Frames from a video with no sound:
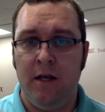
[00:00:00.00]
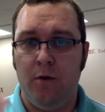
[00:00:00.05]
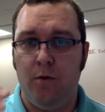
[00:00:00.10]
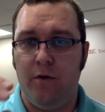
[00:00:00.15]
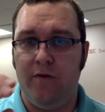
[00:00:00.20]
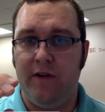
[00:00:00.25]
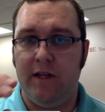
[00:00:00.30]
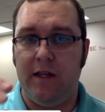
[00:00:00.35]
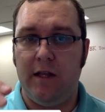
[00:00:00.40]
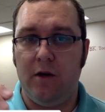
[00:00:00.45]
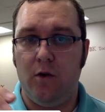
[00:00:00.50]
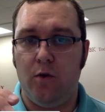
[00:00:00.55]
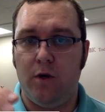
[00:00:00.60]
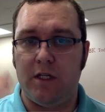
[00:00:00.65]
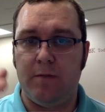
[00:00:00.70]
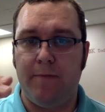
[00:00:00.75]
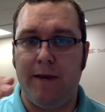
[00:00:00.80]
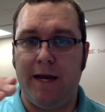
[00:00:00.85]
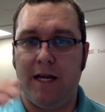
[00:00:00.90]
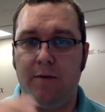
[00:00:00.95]
within little
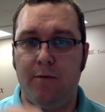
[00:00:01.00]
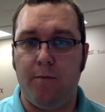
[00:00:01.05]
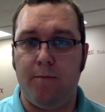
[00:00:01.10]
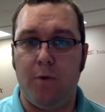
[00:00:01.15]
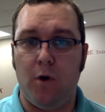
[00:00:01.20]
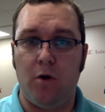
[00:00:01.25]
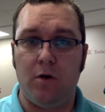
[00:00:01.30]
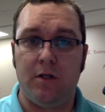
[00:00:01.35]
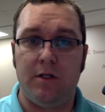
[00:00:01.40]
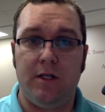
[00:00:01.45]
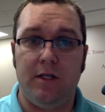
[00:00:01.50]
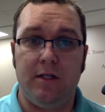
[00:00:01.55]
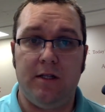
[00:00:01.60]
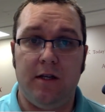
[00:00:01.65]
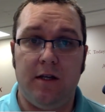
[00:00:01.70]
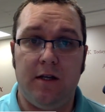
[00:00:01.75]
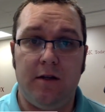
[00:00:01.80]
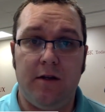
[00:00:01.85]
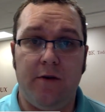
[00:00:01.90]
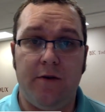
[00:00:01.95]
expandable boxes
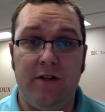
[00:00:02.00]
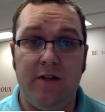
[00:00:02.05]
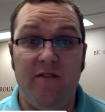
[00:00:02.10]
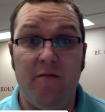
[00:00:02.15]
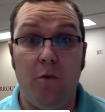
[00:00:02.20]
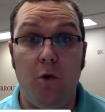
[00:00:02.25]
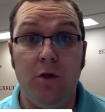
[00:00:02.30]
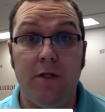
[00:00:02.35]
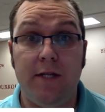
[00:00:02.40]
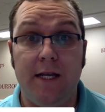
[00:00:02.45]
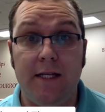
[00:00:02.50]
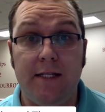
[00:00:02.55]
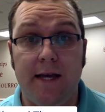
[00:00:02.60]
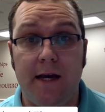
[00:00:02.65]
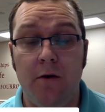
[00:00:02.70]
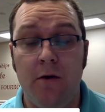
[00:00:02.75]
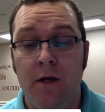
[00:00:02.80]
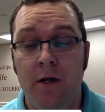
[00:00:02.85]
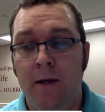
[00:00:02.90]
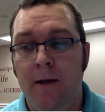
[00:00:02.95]
that go into even more
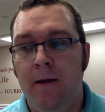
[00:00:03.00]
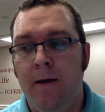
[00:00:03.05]
detail.